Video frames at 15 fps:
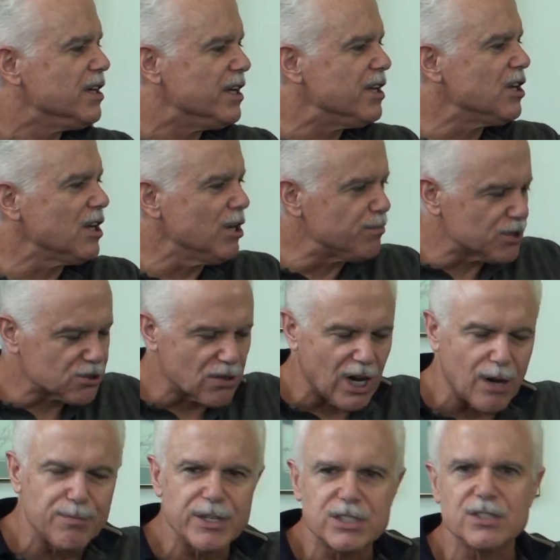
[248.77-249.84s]

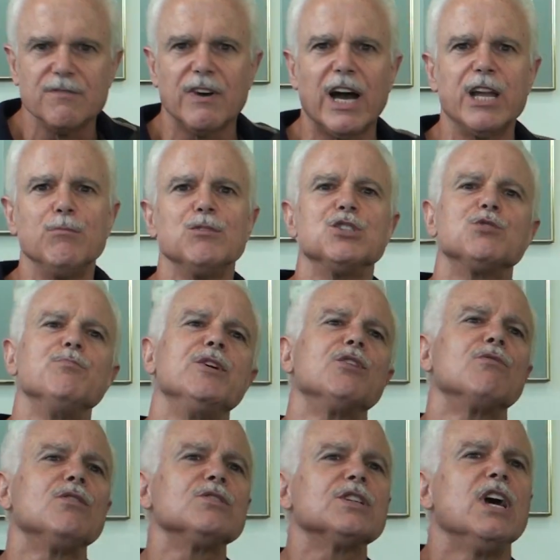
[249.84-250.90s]
lipotropics, the vitamins,
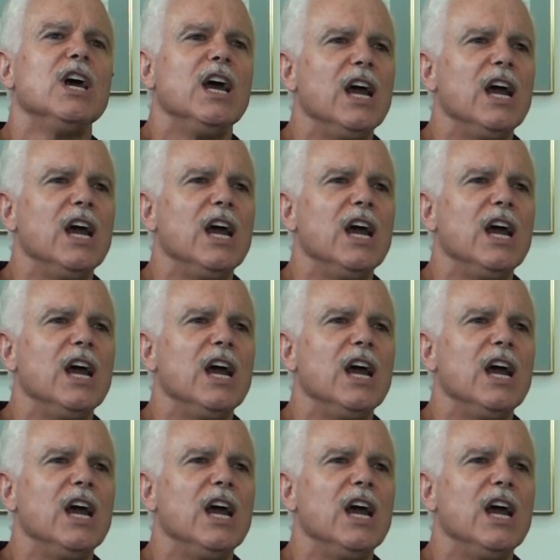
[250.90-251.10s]
minerals,